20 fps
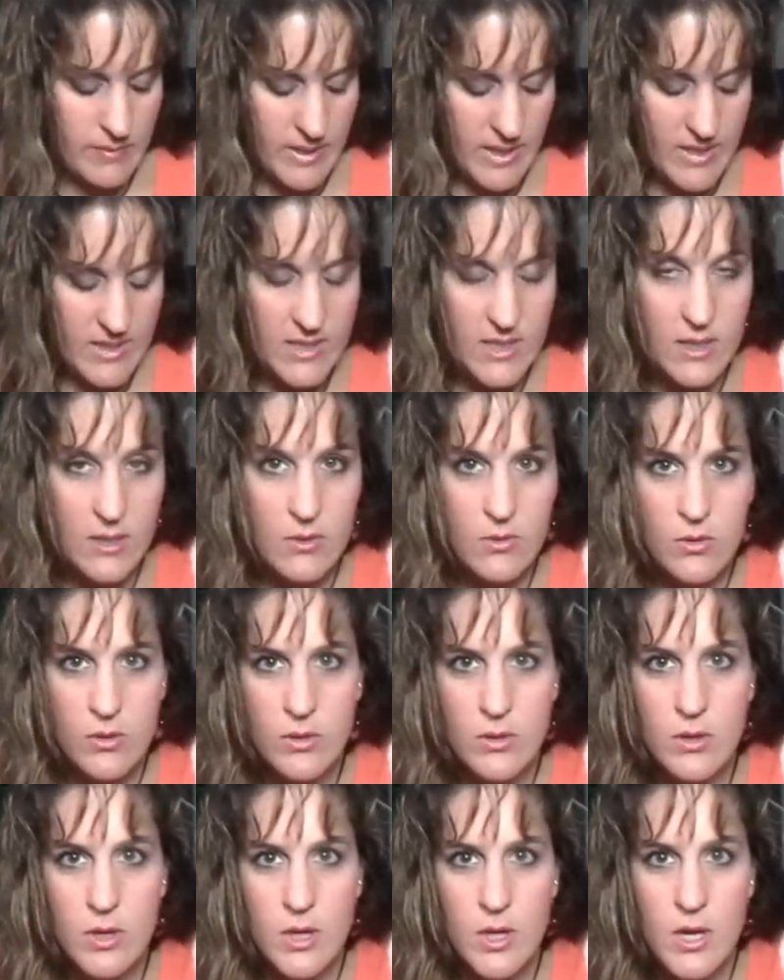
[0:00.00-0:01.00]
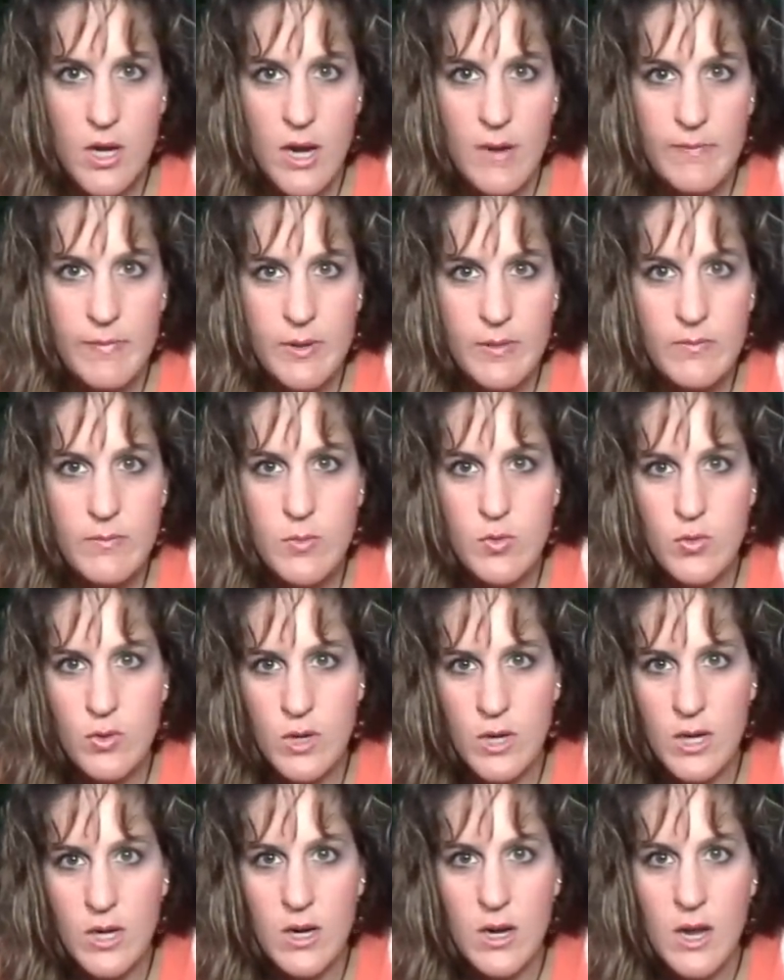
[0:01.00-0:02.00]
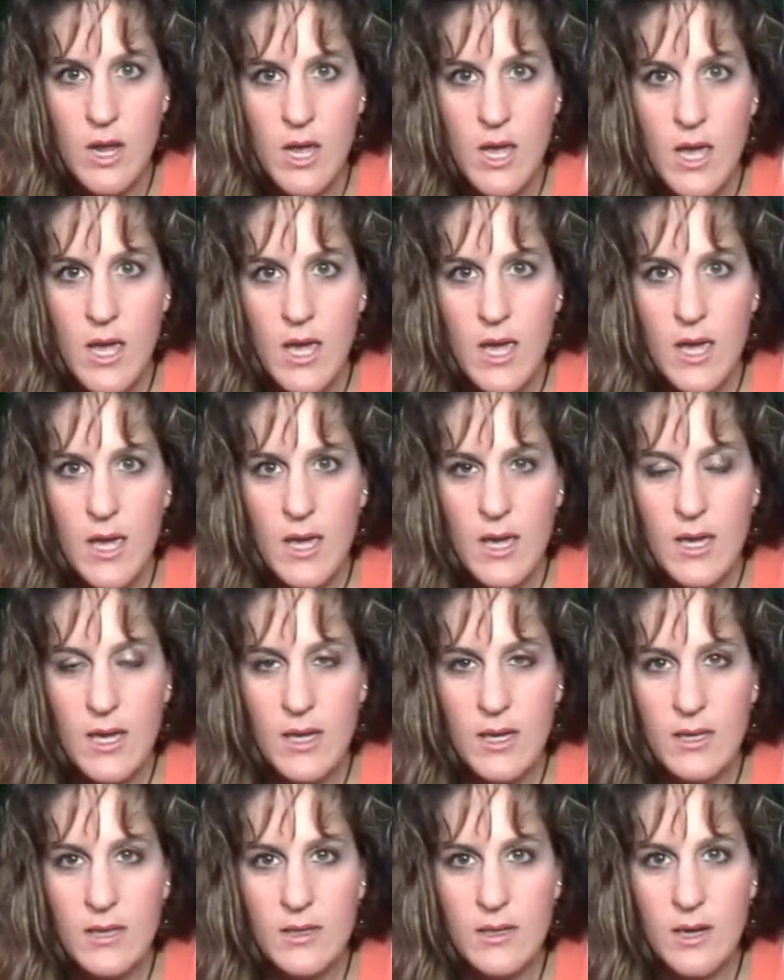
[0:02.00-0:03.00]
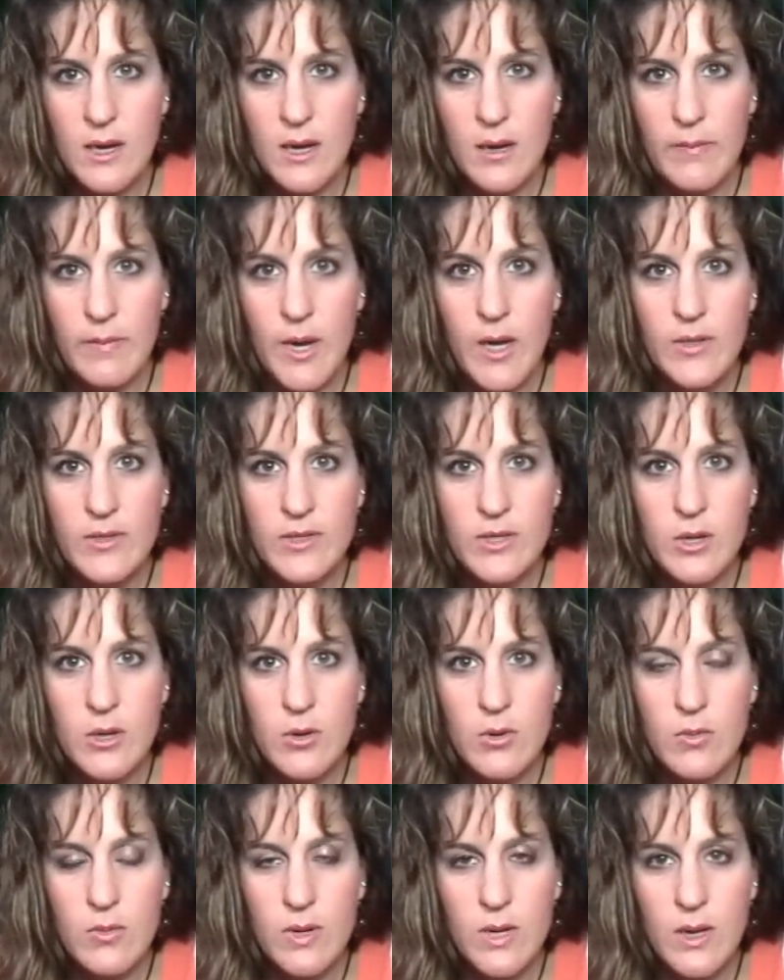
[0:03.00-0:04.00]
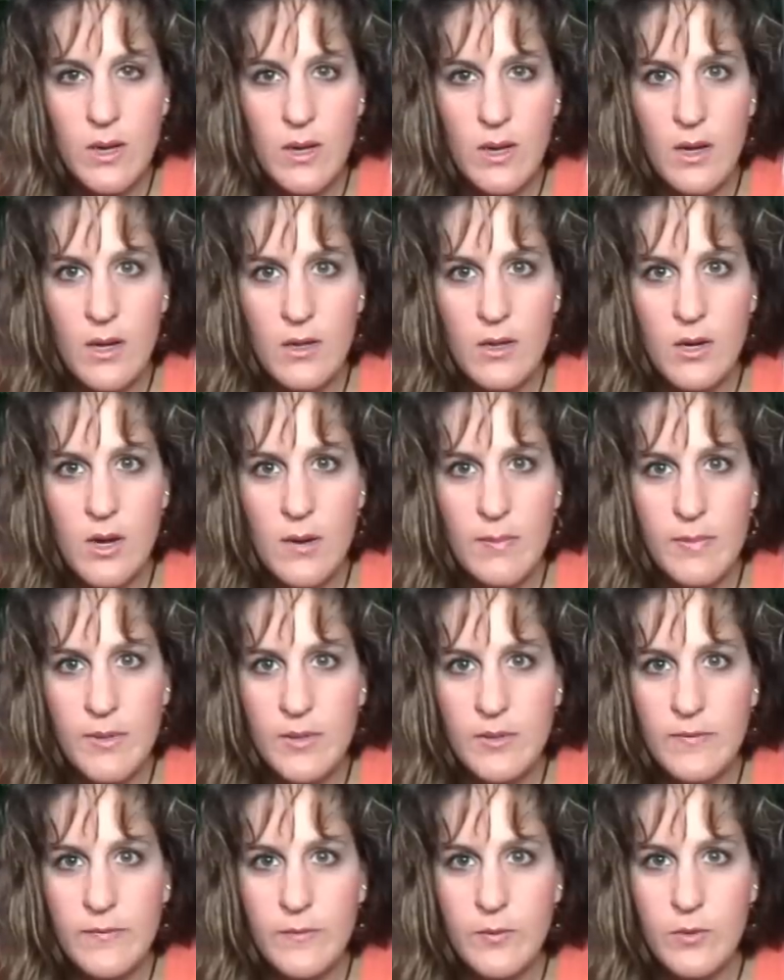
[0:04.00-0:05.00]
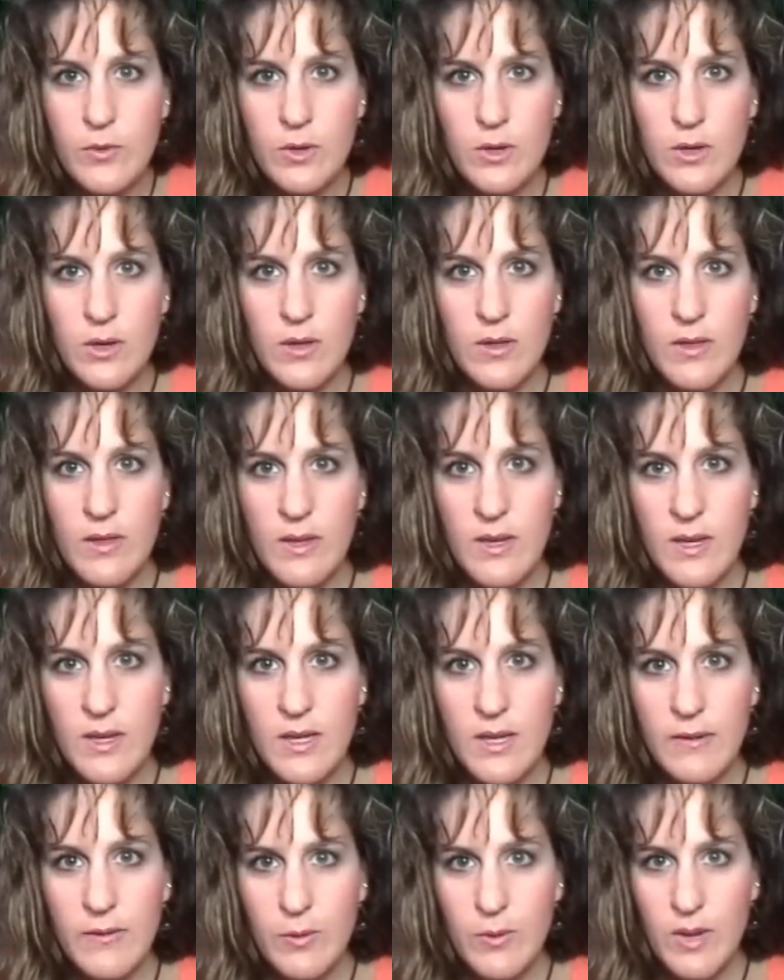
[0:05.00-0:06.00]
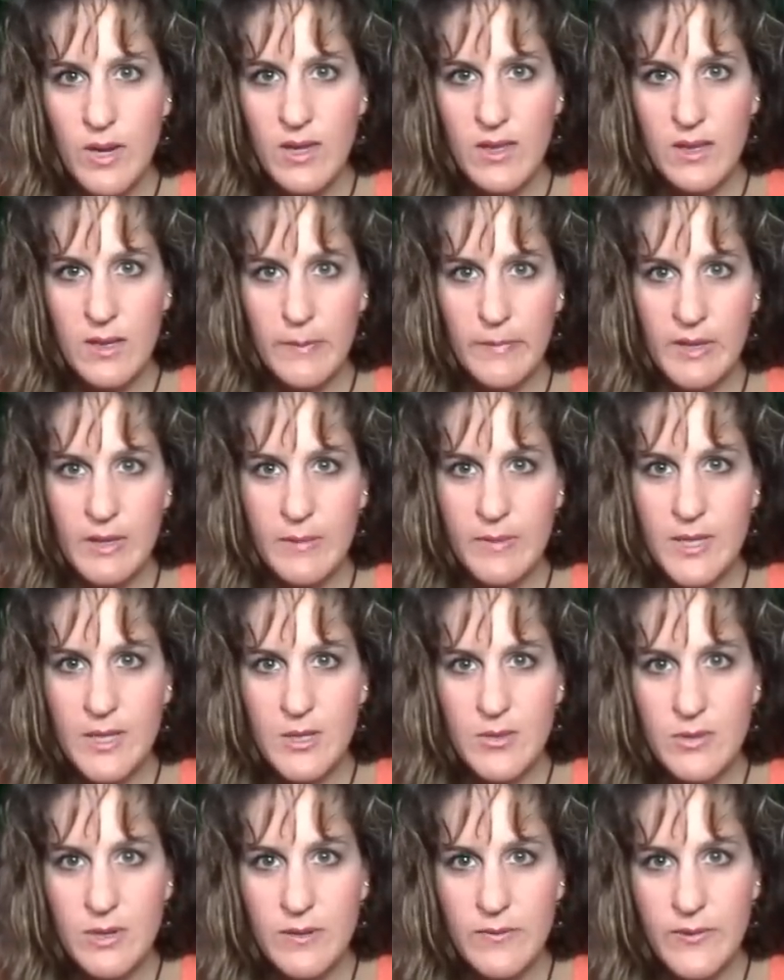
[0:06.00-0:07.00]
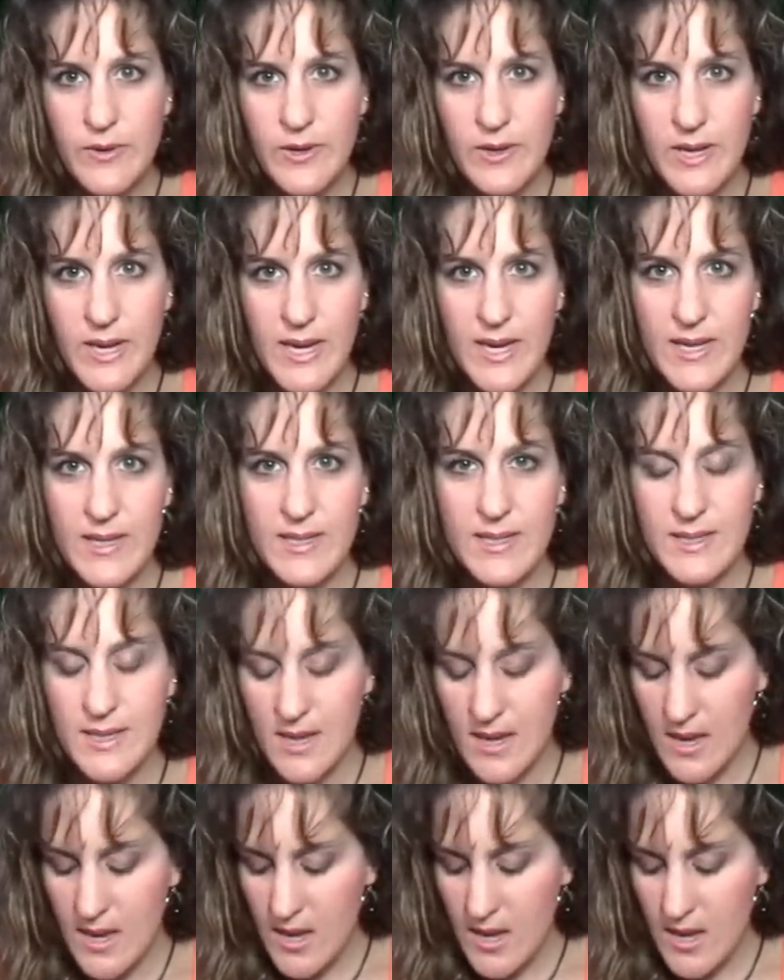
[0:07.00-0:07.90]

but I did order a couple more, and um, also a couple for the giveaway that I'm going to be doing for you guys.